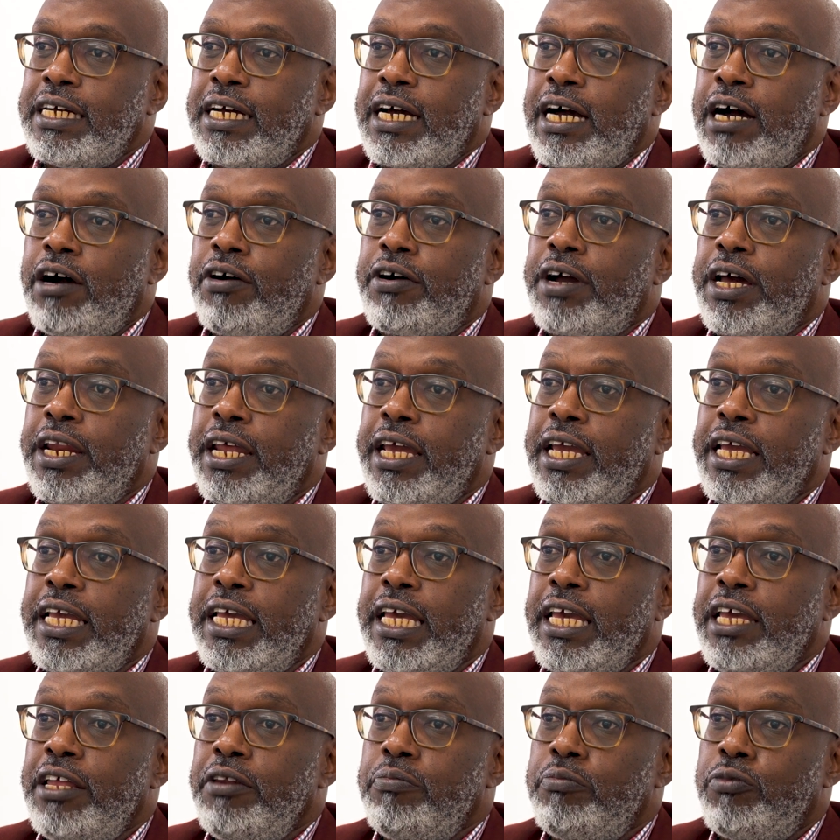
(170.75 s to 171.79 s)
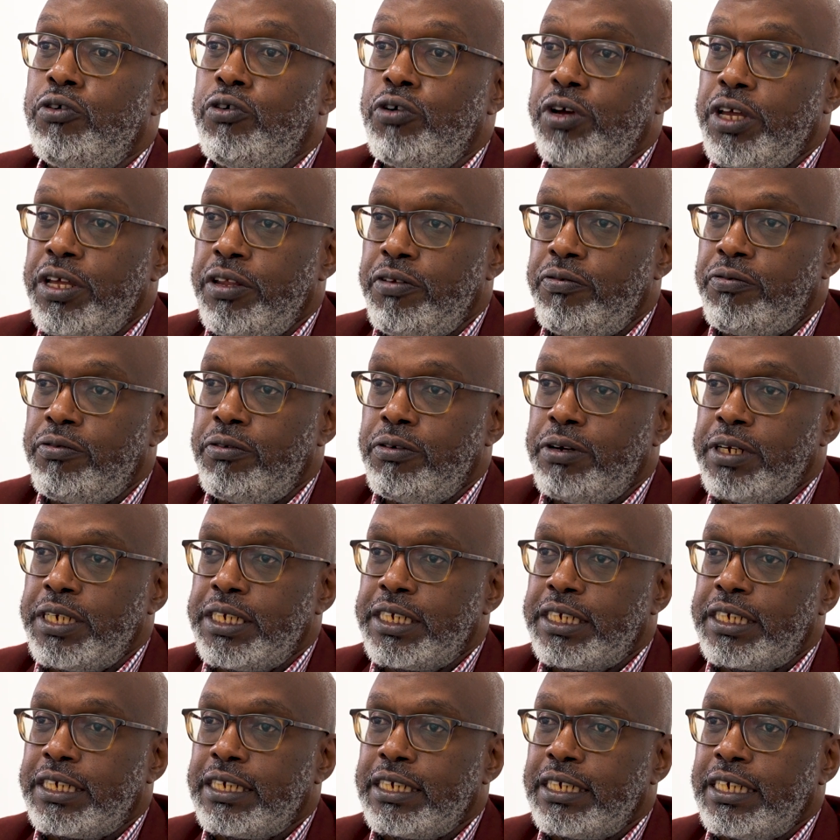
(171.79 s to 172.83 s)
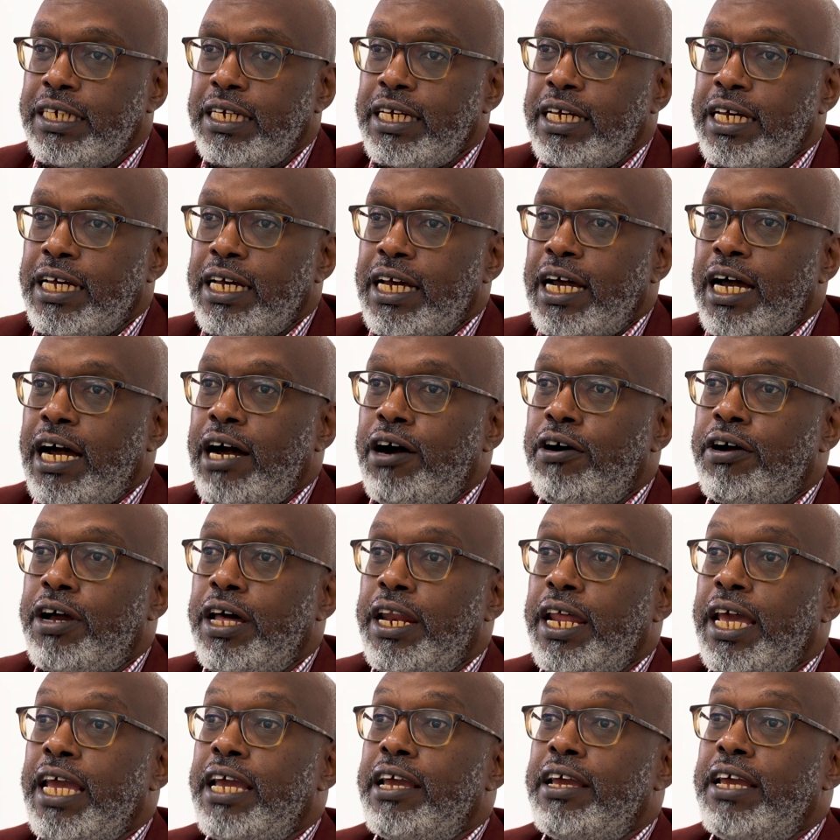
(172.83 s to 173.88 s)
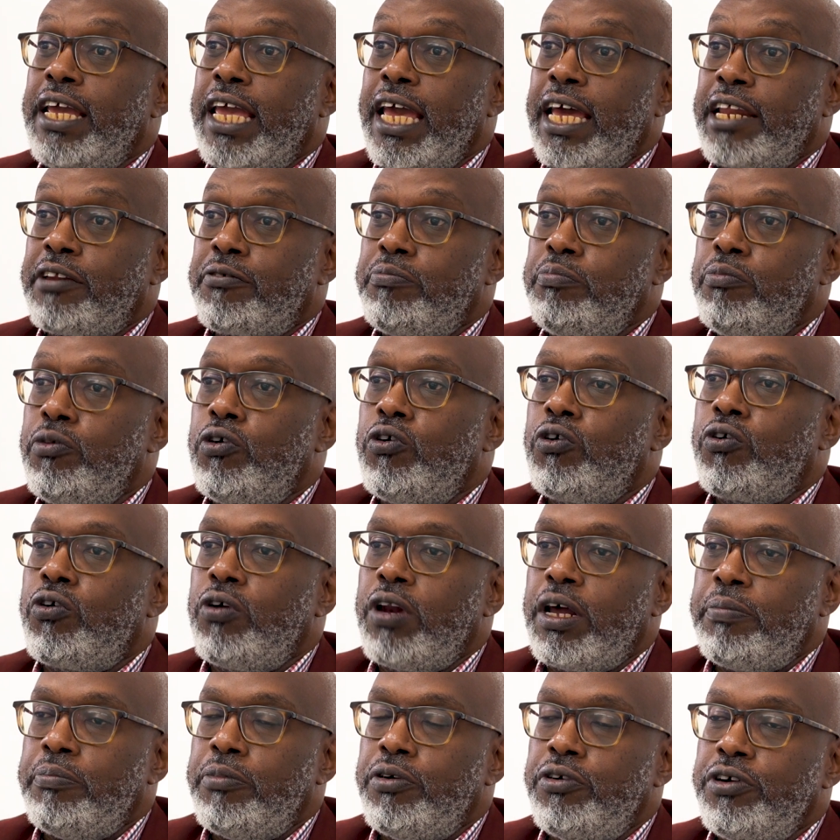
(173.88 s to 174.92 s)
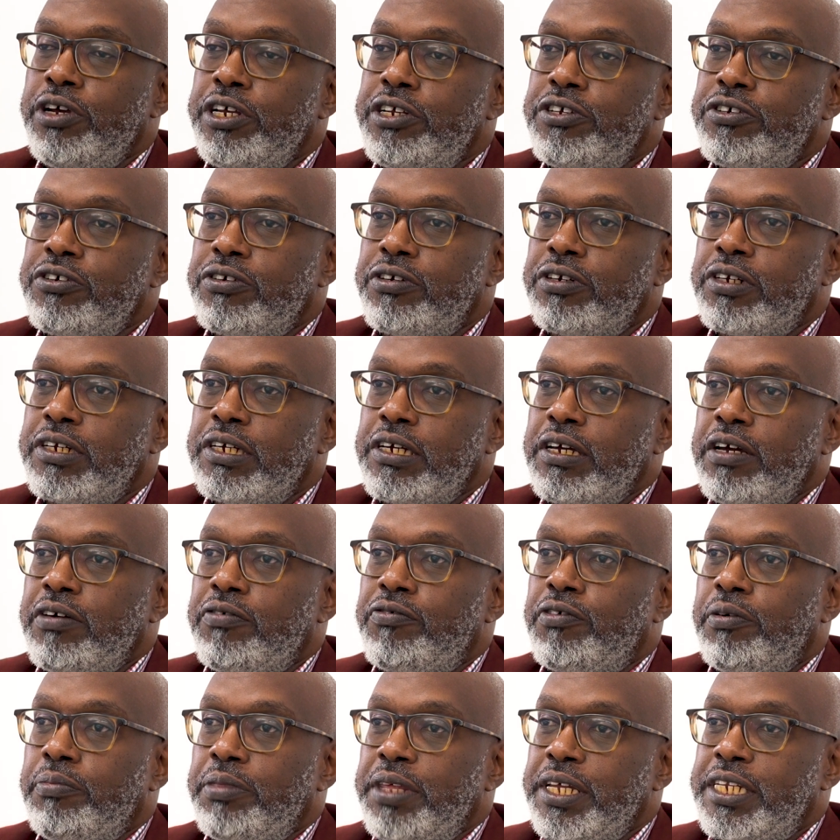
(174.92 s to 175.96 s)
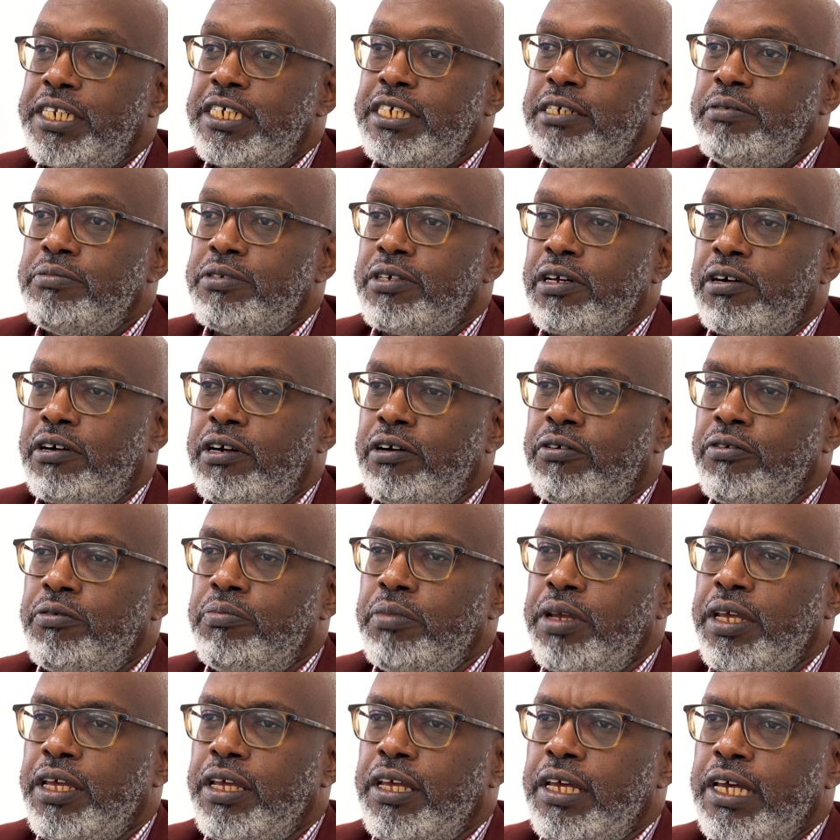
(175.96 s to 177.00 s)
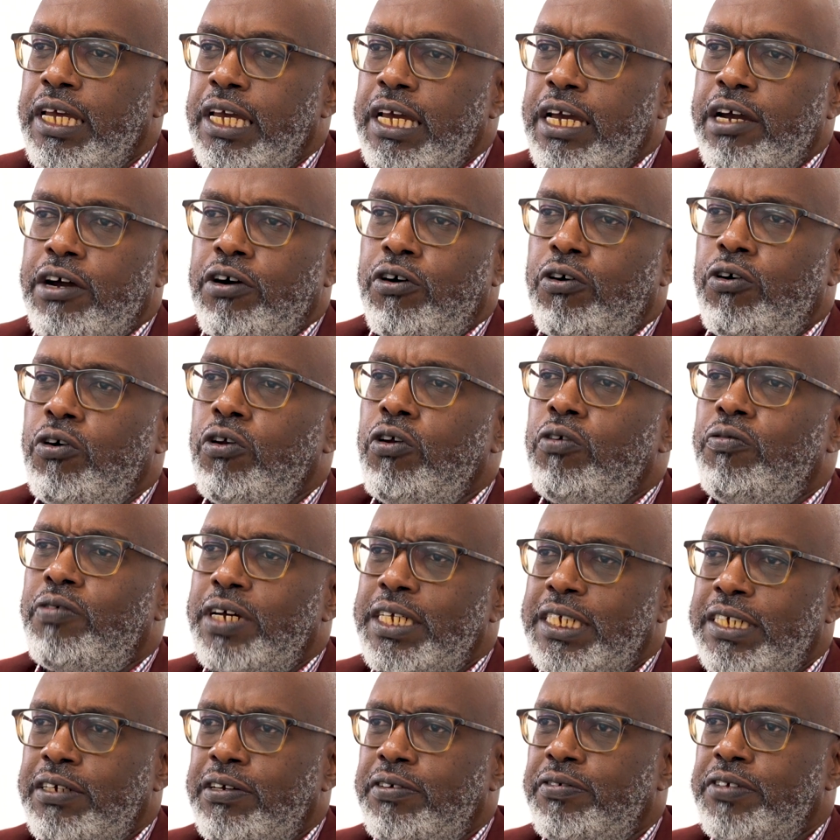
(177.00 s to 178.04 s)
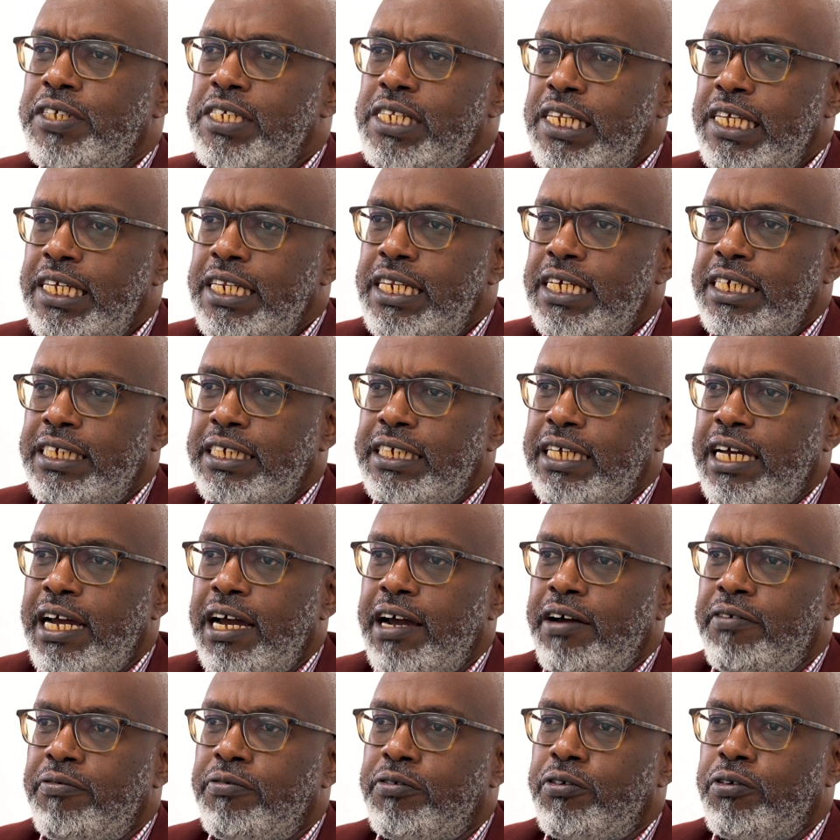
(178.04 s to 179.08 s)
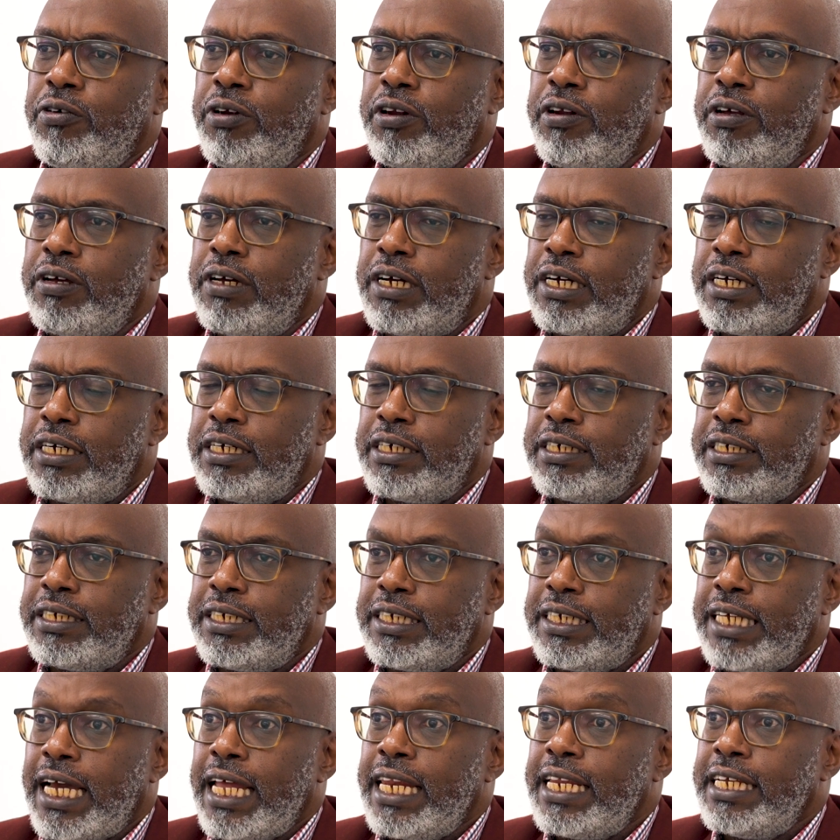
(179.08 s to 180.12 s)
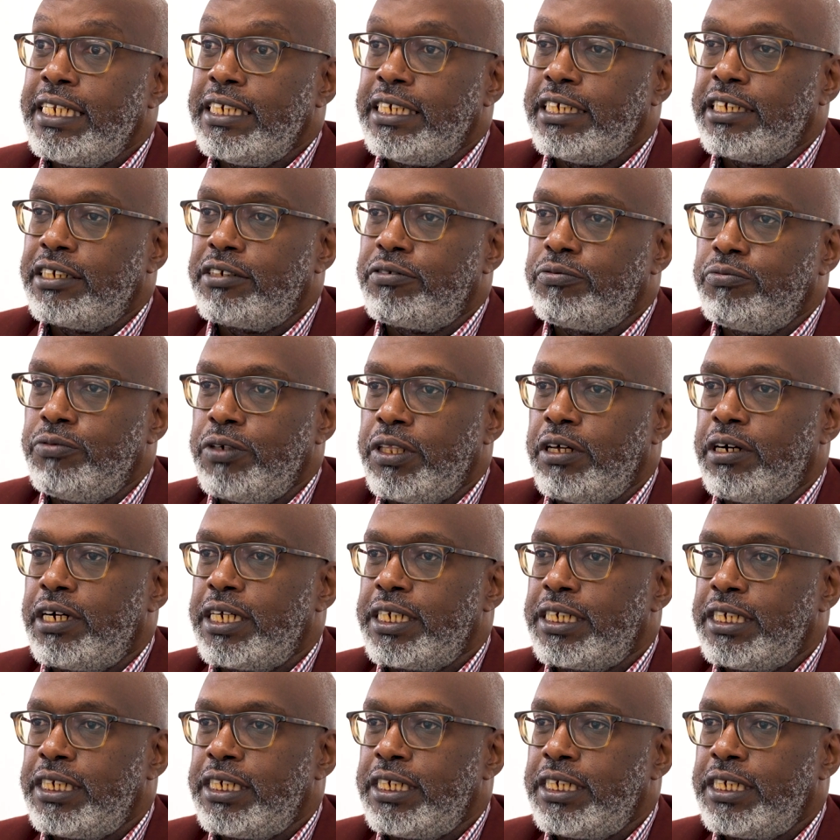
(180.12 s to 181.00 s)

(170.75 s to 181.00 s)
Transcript: How can I gain more influence? How can I get more collaboration from the teams around me? All of us as leaders have challenges with our